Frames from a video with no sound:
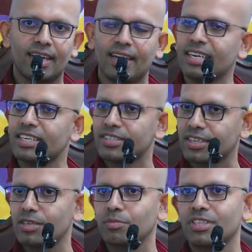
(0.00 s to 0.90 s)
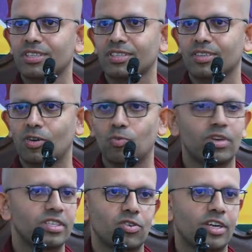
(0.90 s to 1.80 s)
any discernment of
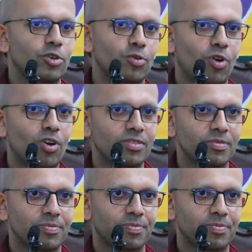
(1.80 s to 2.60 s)
what is right or wrong.